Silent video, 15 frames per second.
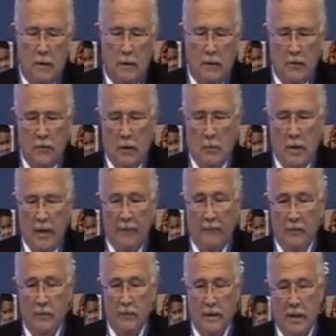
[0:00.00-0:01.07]
There's no body
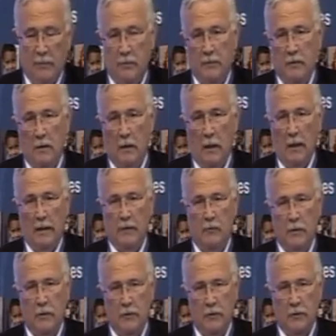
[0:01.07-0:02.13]
fluid samples to collect,
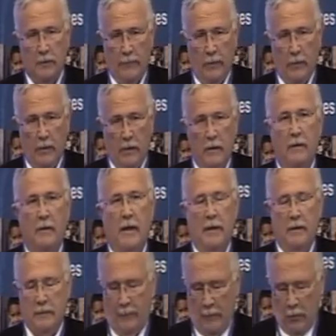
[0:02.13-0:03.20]
which is a very
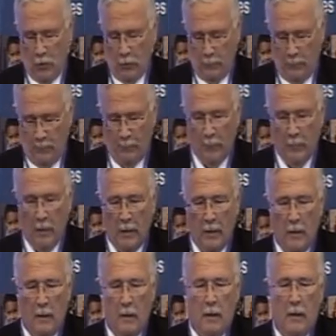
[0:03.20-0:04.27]
nice feature.
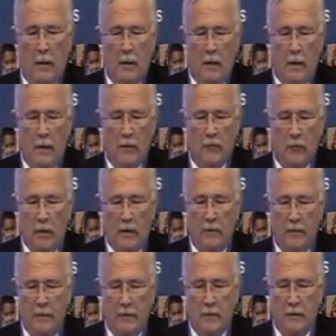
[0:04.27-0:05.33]
It's
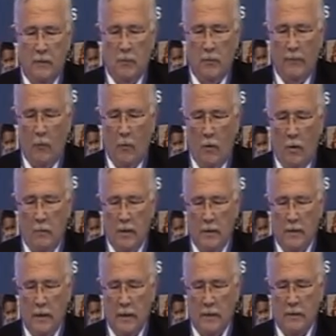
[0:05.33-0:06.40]
relatively easy to perform. It
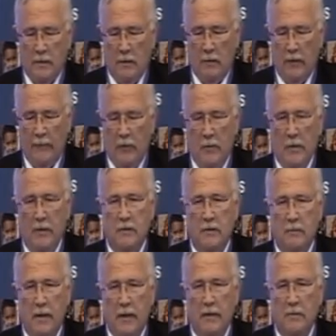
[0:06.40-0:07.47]
takes only a few minutes to
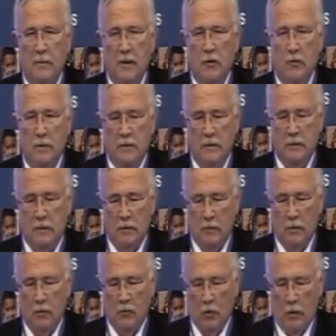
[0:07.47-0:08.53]
make the measurements, so you
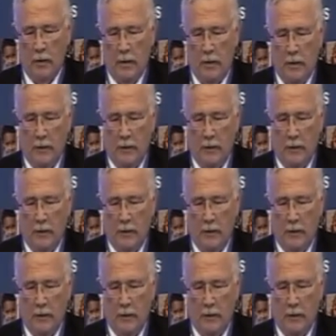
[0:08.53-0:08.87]
can train.